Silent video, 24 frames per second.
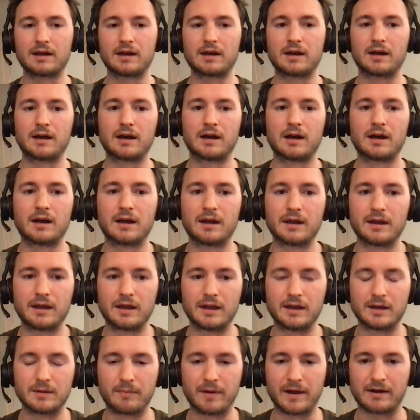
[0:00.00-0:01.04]

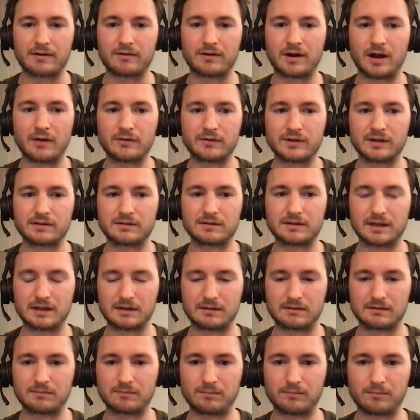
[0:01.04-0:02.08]
in the background that
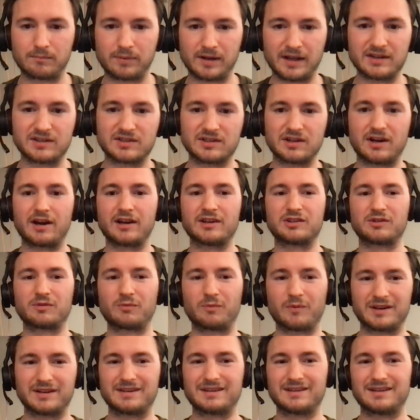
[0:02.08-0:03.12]
plays nice
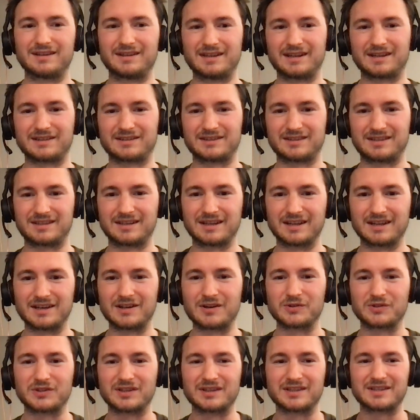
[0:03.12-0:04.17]
with the existing
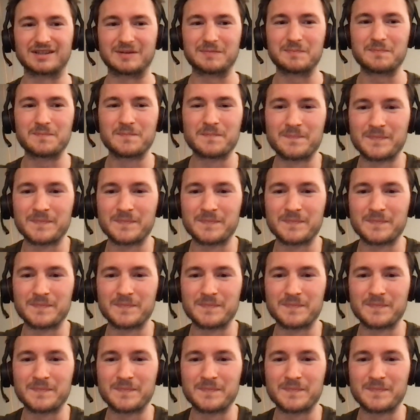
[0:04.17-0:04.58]
ecosystem,